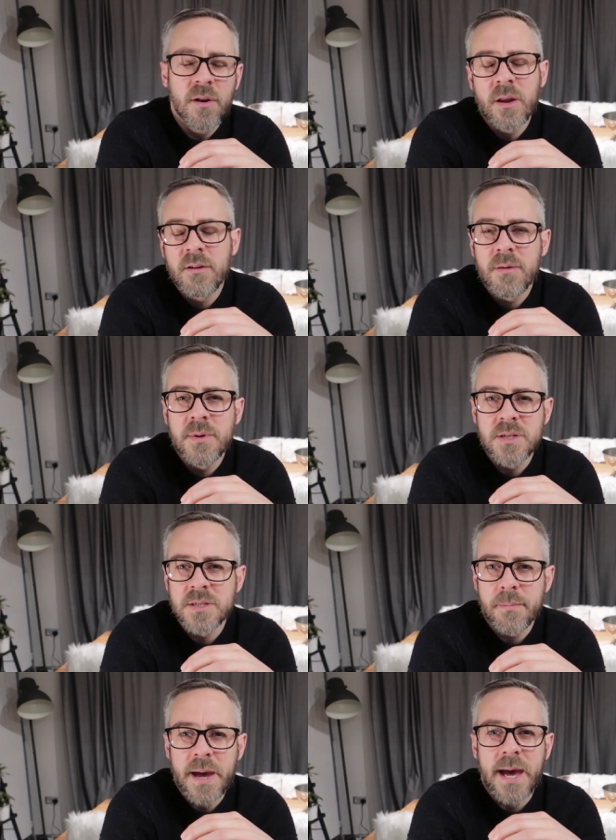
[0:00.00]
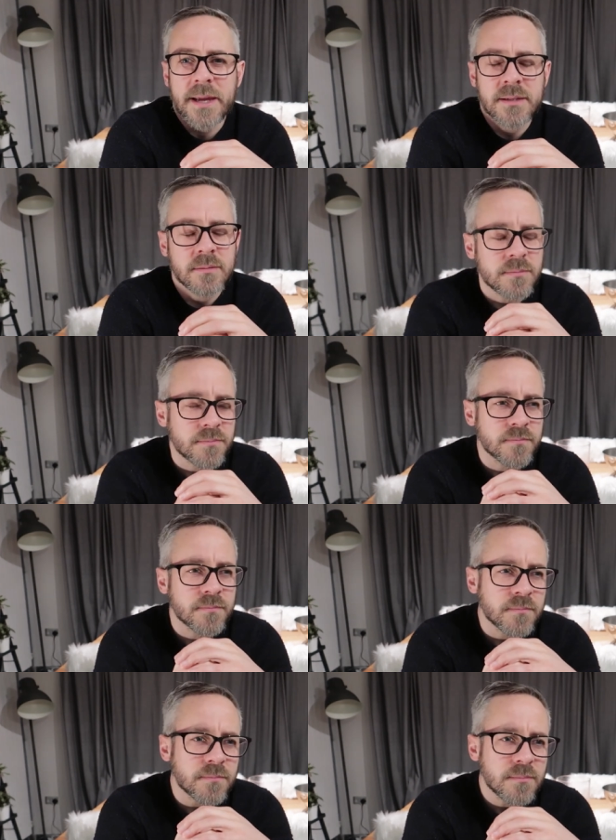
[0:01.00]
like your images are bad.
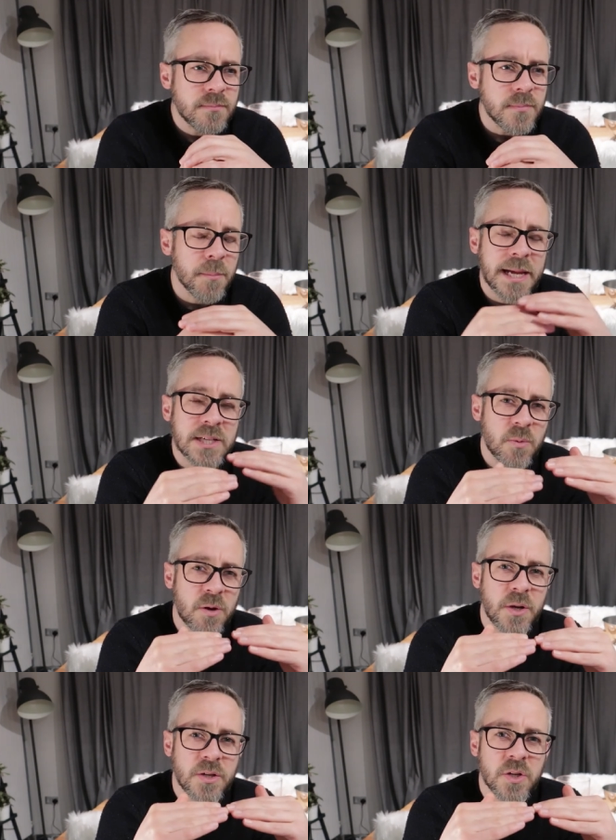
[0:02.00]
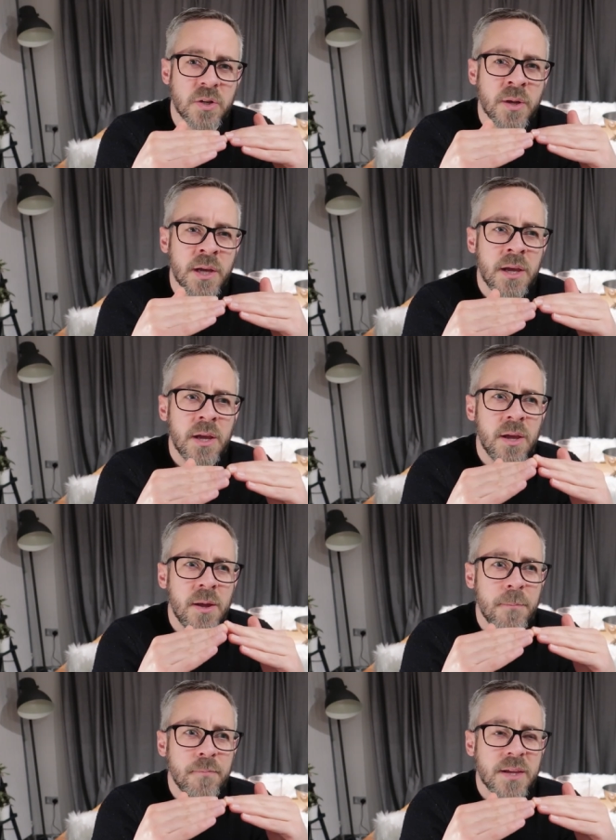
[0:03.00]
But actually what I want to do
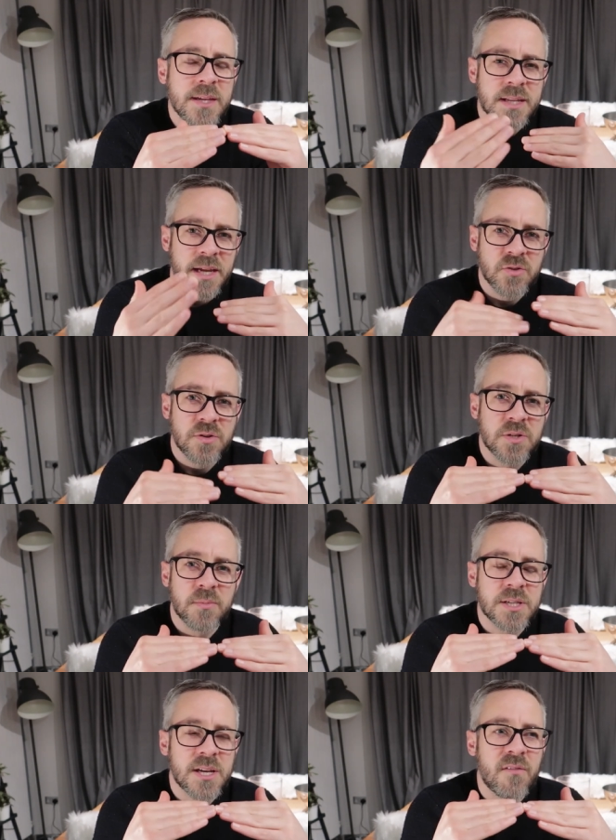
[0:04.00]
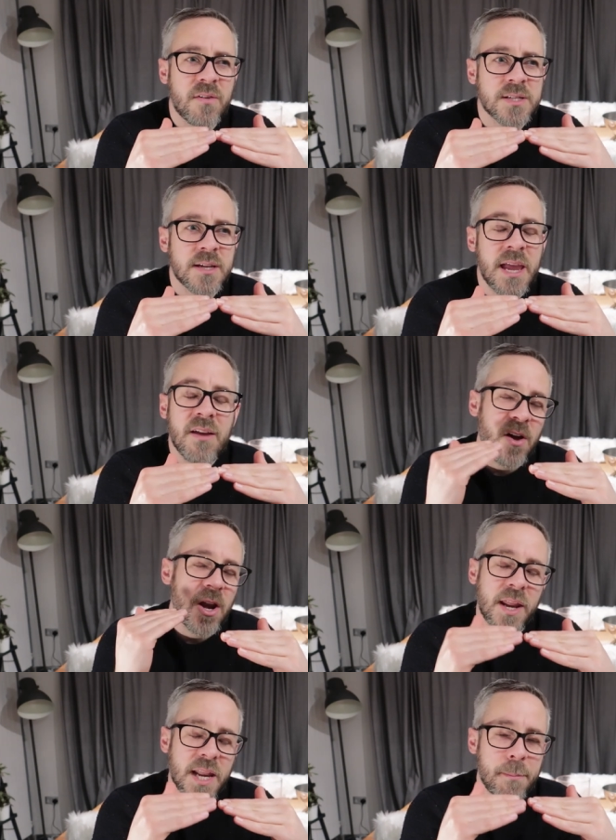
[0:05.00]
is stay true to myself and say, if I
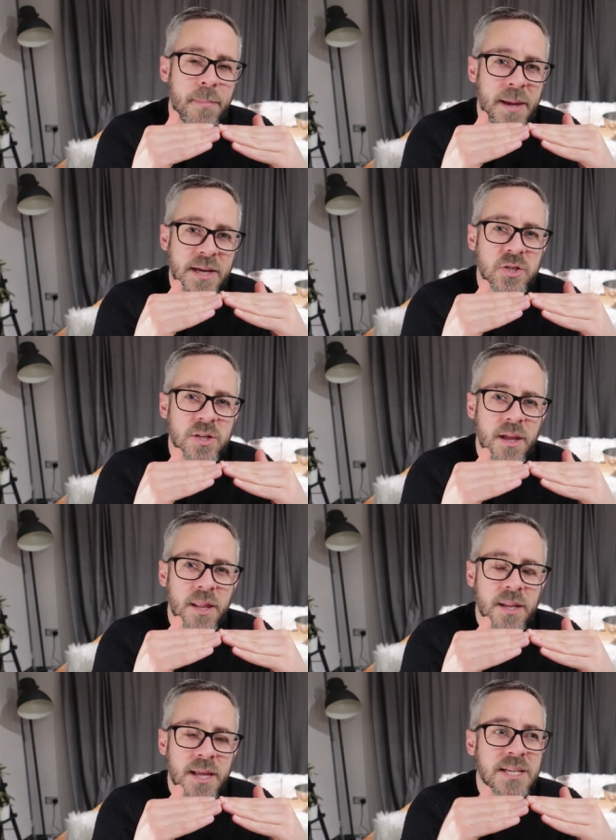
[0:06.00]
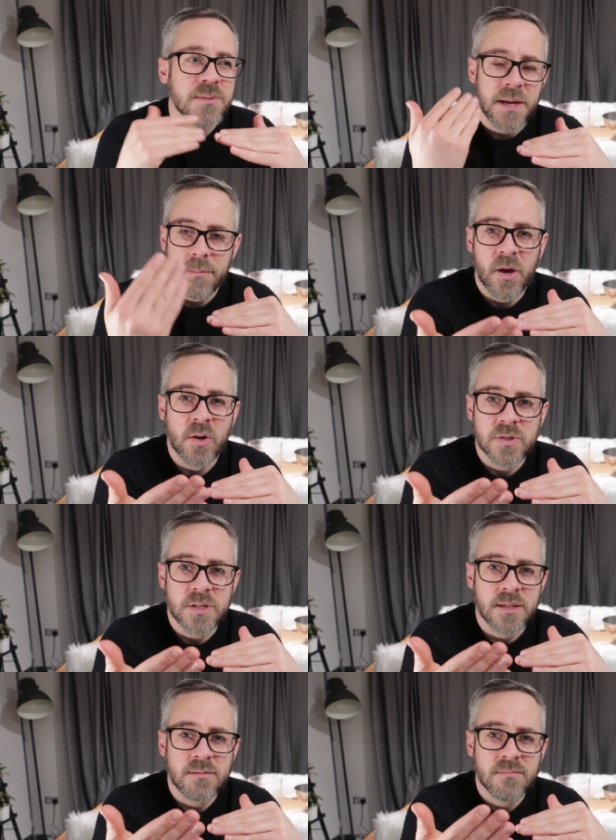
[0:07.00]
like that picture, it's being
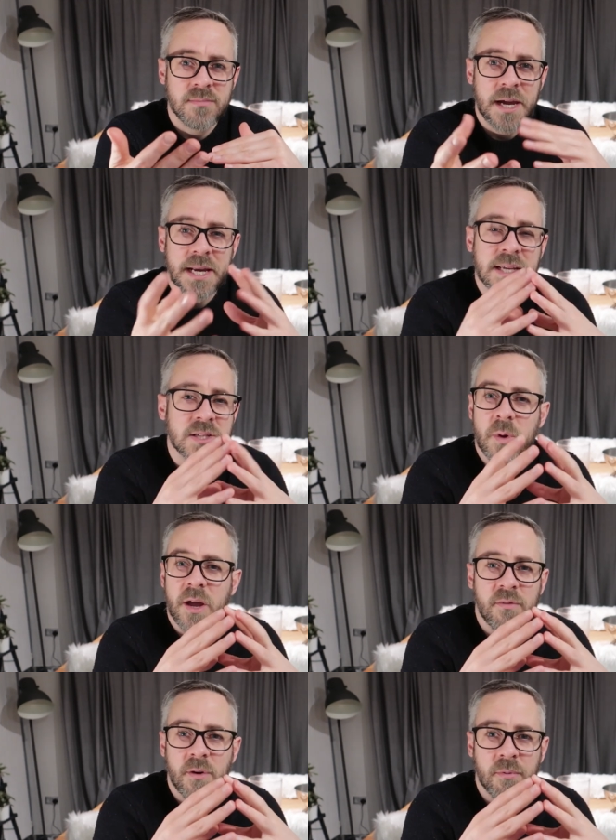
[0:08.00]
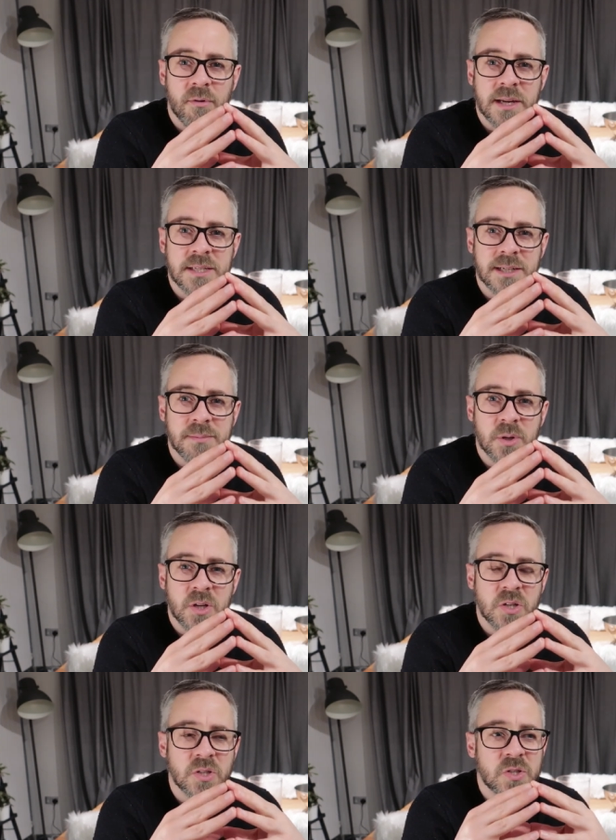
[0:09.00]
posted. And that's the way I've operated,
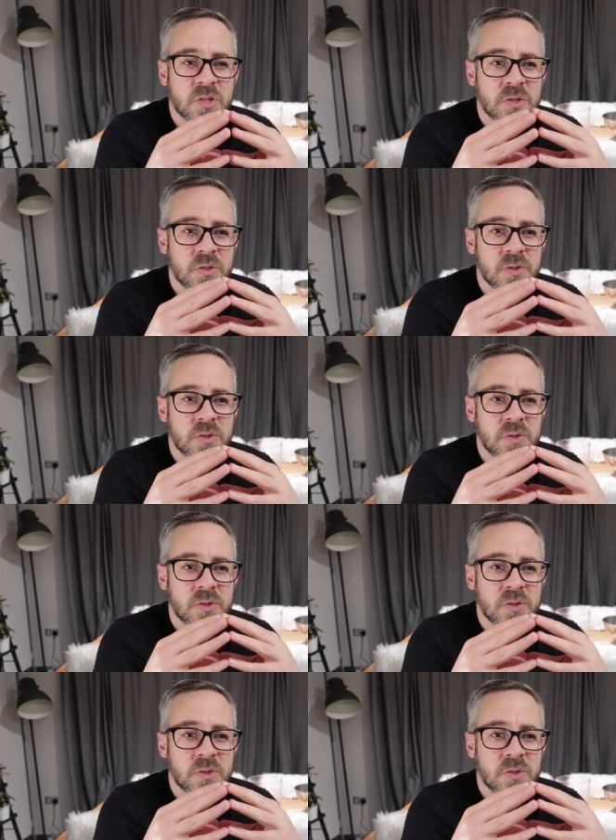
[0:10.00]
because